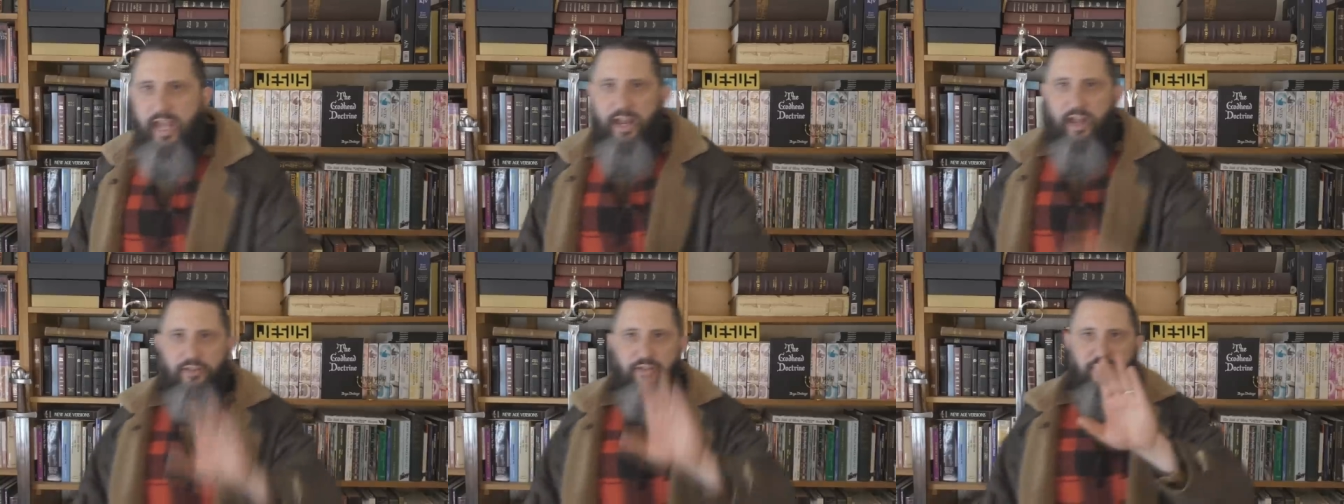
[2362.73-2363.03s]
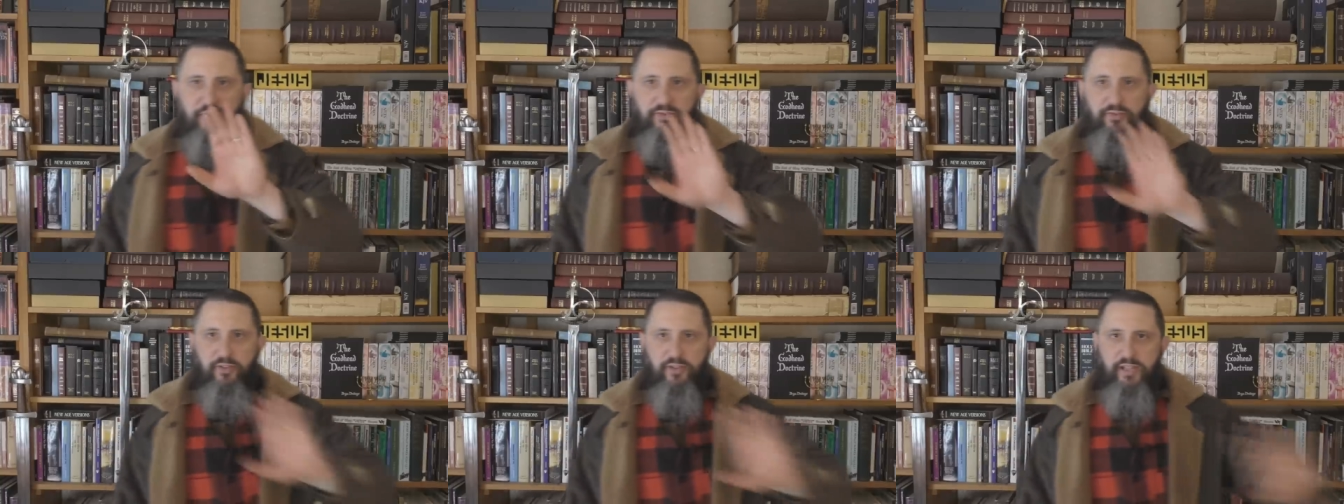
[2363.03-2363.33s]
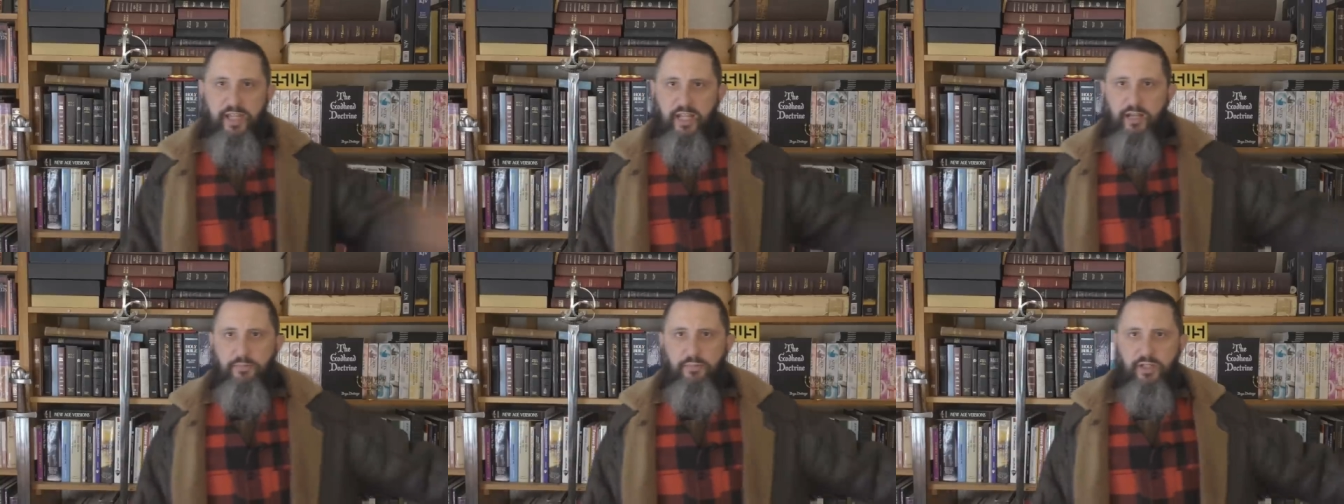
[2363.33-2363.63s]
and I'll just
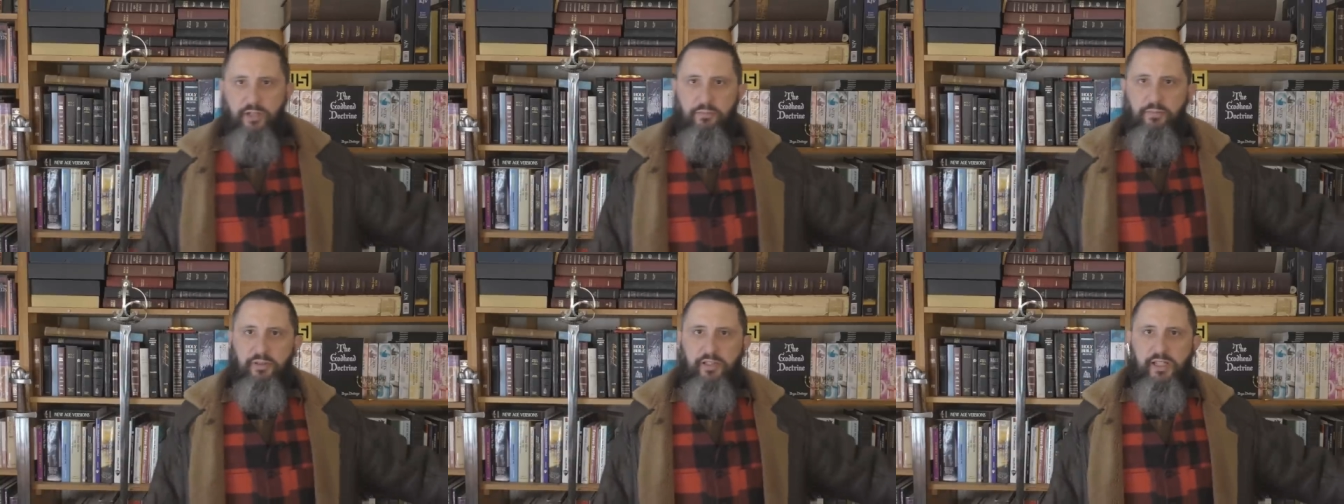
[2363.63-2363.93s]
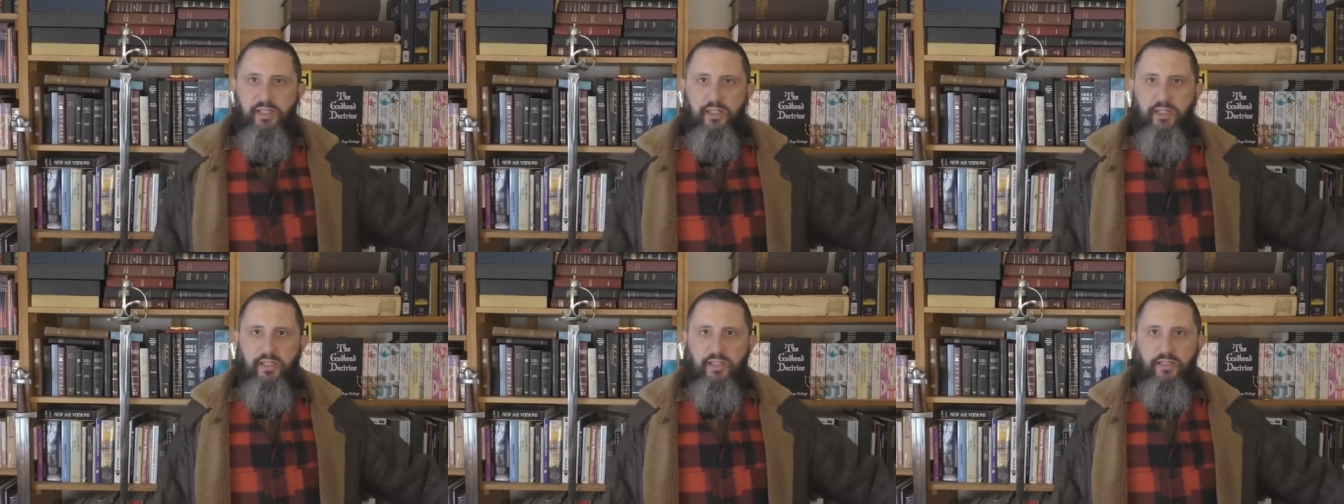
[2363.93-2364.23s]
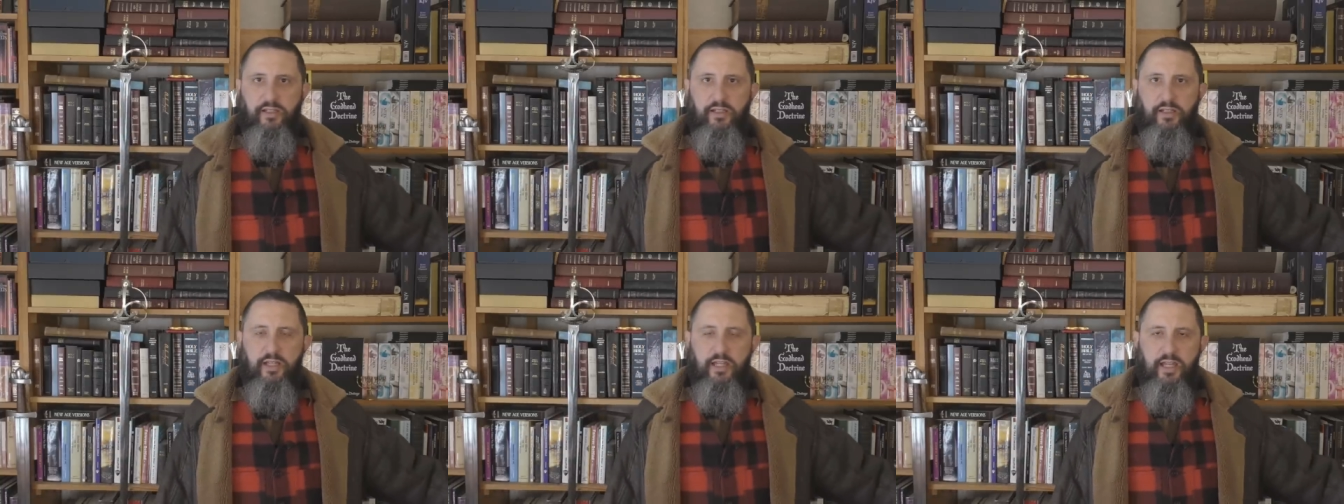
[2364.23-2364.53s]
forget them
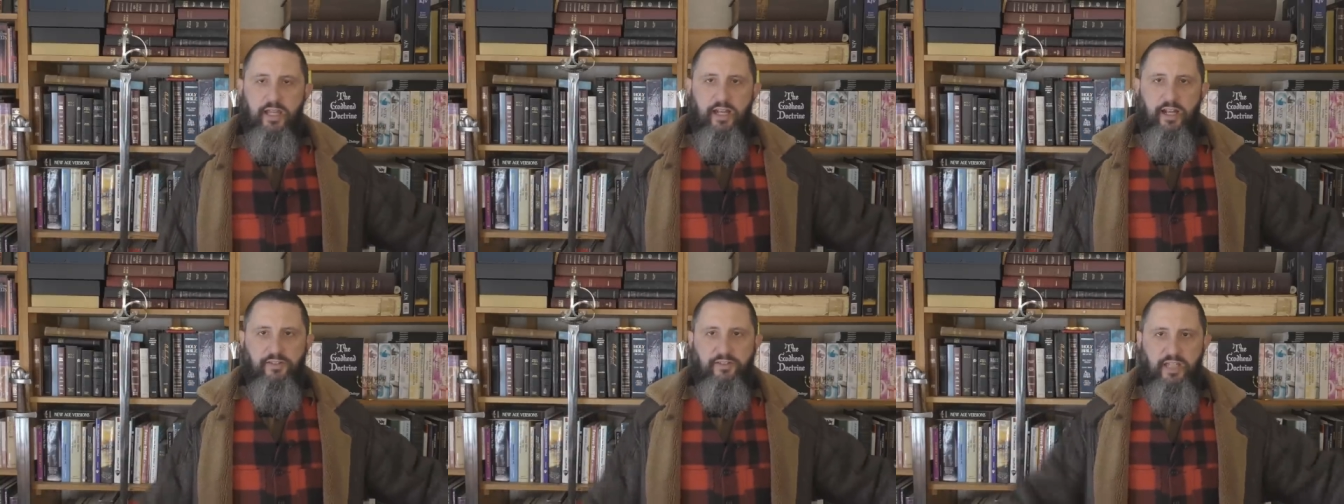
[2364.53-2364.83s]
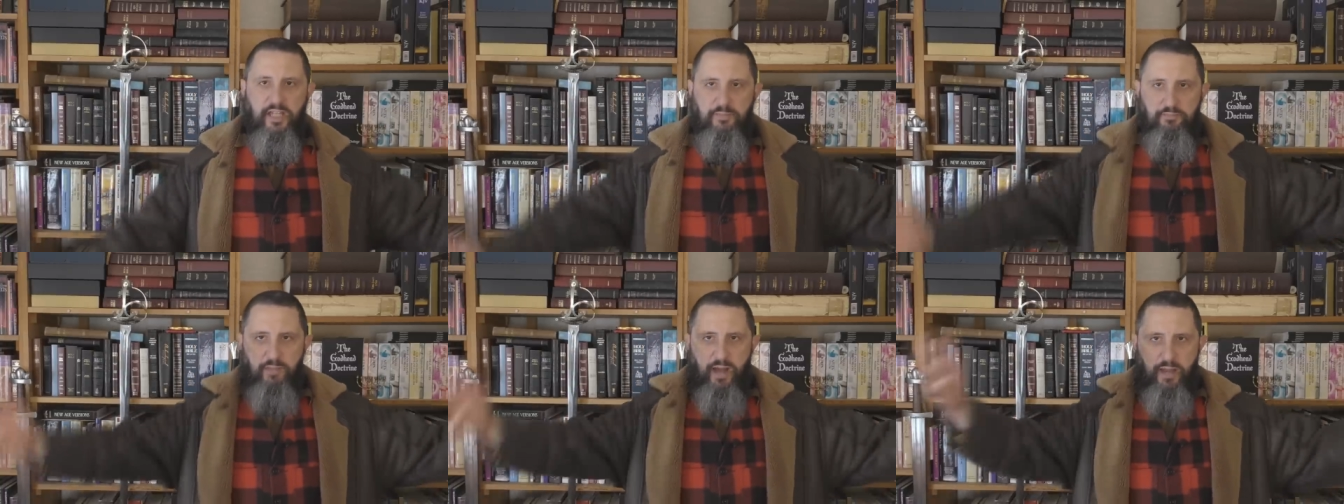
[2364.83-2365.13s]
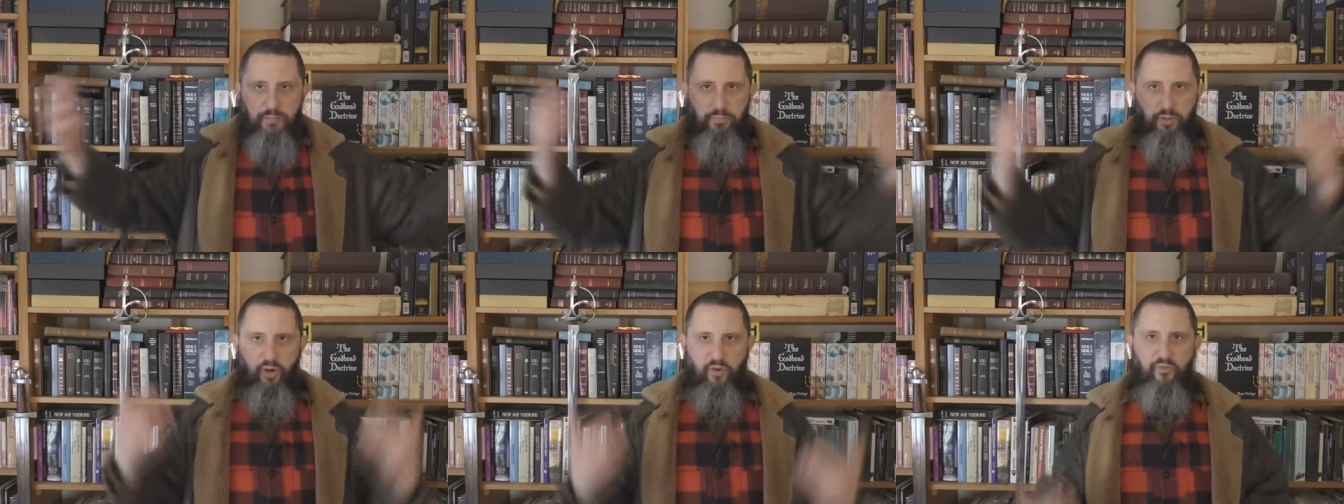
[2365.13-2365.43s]
completely. And I'll take
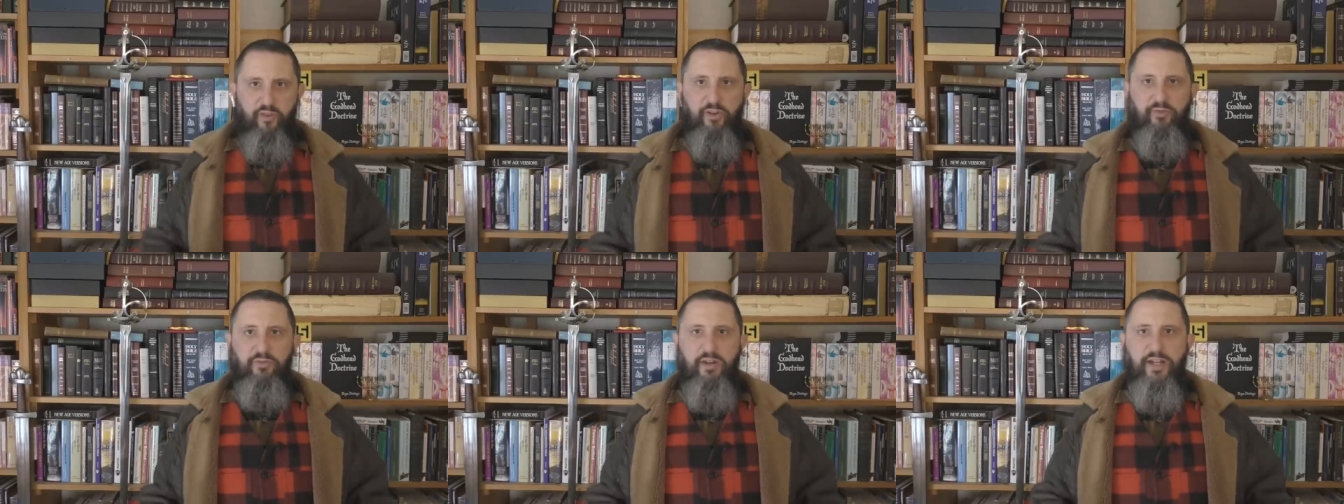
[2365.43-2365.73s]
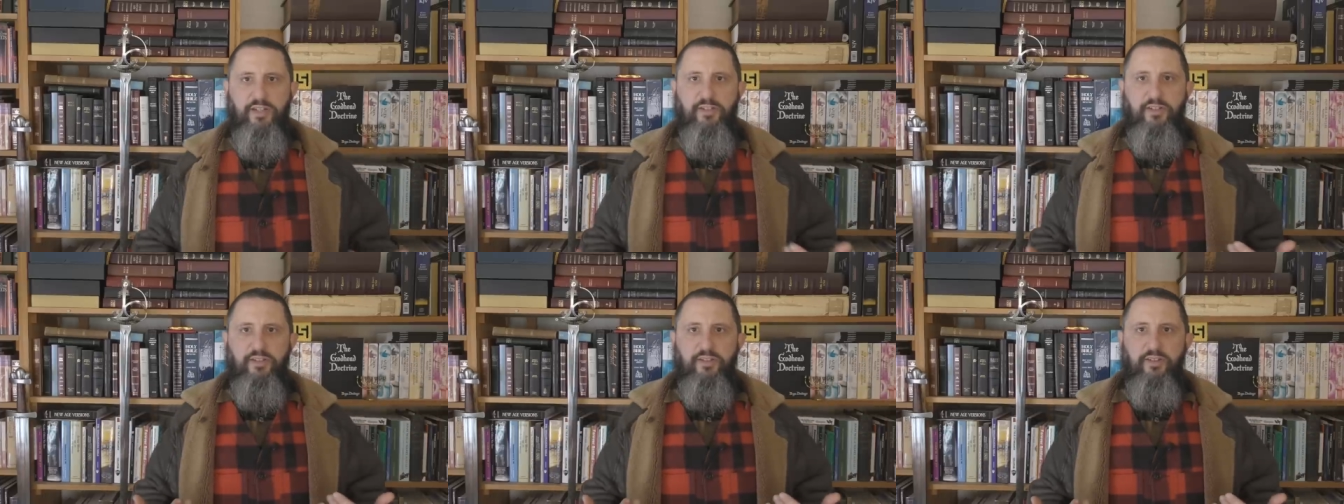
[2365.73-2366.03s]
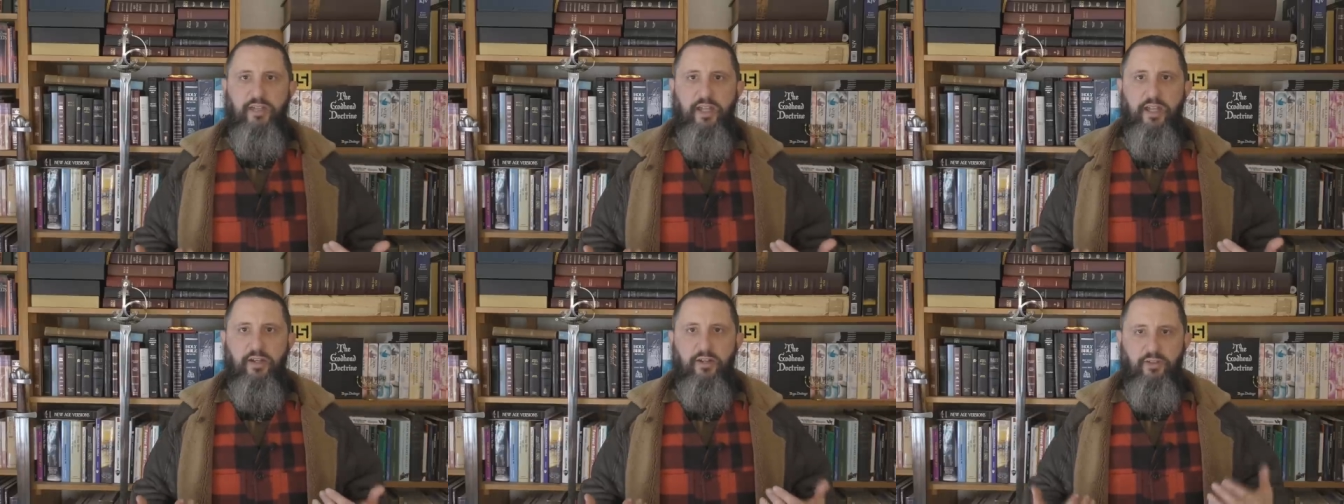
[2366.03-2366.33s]
my perfect righteous
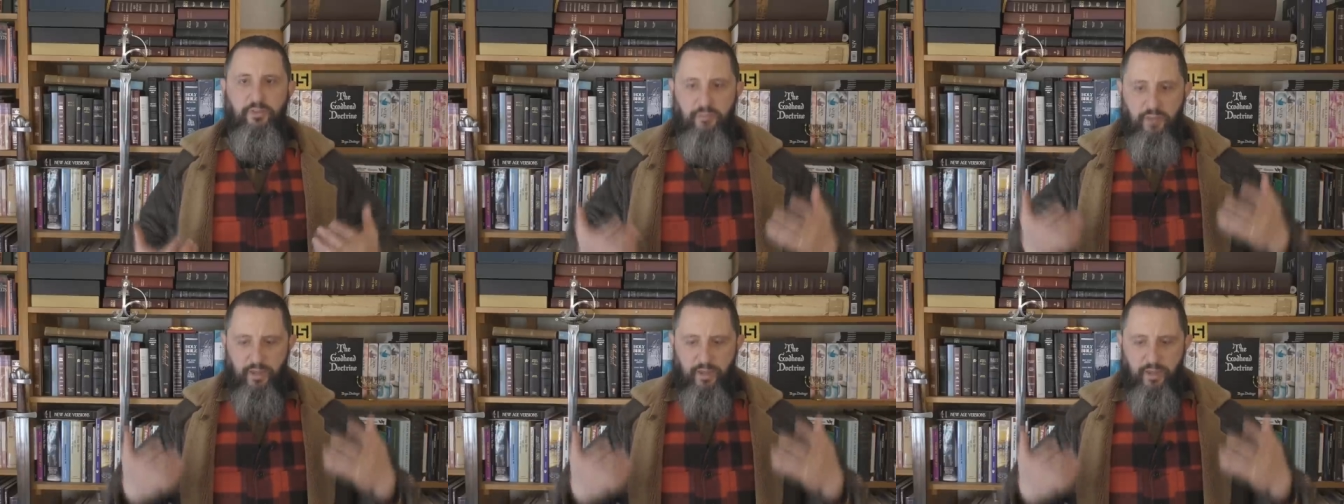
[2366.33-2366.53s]
standards,